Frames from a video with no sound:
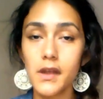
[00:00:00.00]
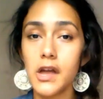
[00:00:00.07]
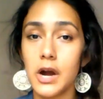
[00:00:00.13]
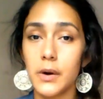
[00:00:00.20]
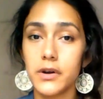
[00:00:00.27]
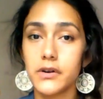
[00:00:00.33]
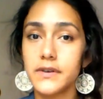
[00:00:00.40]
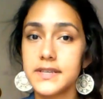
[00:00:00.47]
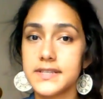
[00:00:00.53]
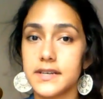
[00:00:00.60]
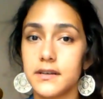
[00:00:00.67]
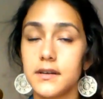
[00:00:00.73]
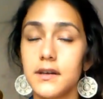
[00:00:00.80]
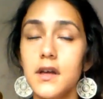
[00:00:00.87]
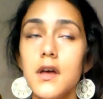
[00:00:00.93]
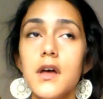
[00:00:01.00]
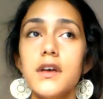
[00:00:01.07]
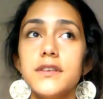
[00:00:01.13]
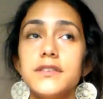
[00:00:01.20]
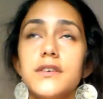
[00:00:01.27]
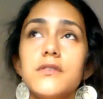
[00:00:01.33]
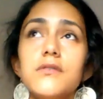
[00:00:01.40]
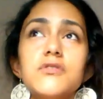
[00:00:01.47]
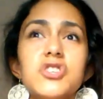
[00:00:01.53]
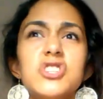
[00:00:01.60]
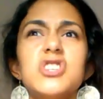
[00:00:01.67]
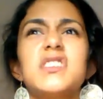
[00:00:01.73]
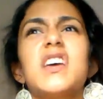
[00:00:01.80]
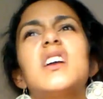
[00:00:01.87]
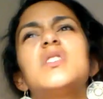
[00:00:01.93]
I work retail. So she
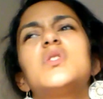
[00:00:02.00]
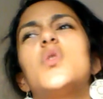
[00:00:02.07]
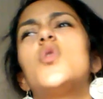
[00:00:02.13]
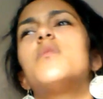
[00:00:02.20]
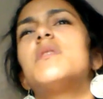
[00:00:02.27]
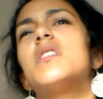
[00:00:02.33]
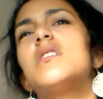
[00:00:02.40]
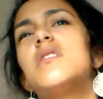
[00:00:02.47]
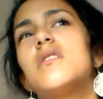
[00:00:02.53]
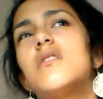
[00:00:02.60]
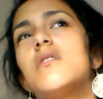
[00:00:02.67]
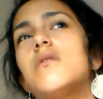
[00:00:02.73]
just kind of told me,